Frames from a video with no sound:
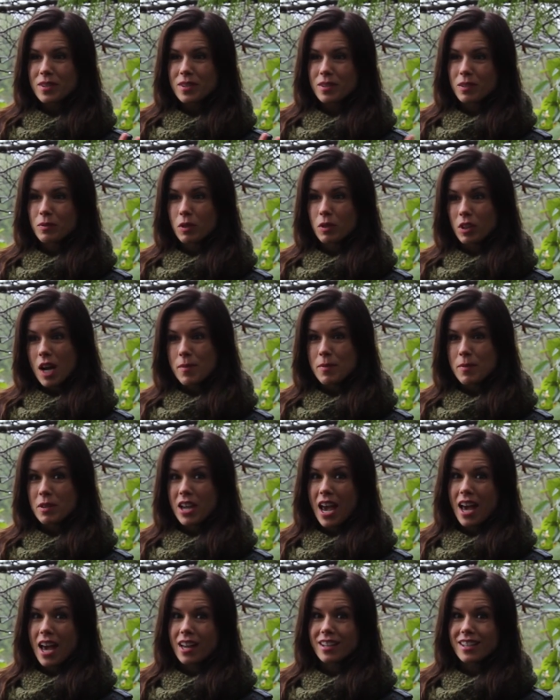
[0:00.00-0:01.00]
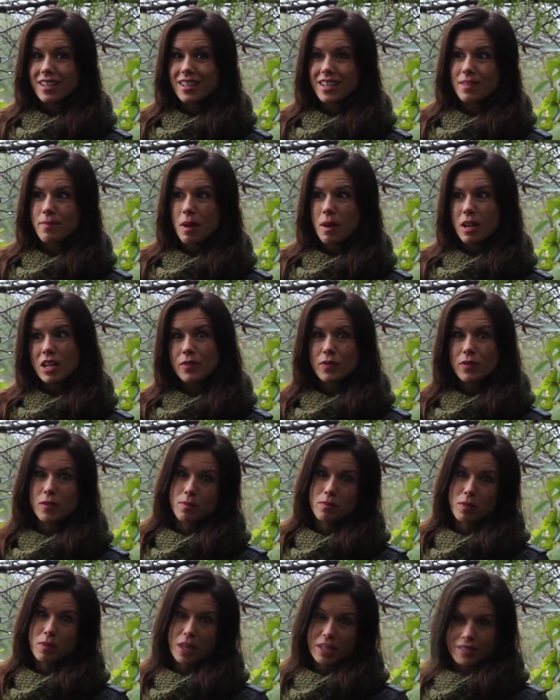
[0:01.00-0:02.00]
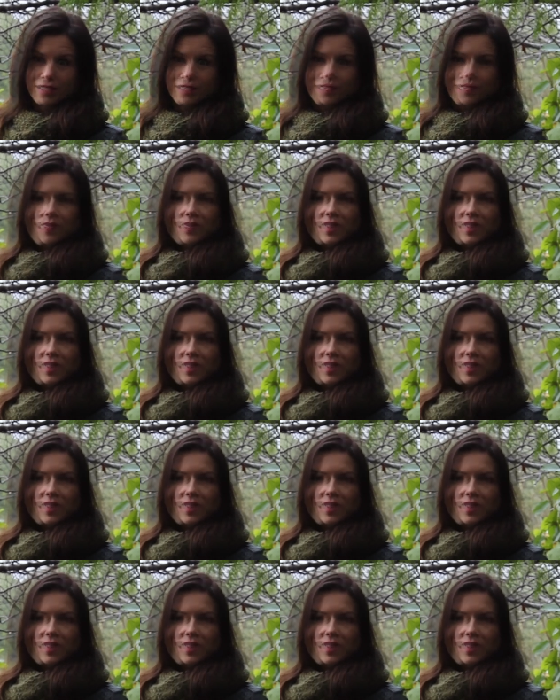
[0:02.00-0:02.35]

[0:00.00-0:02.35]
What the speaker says: will come in handy in many different places.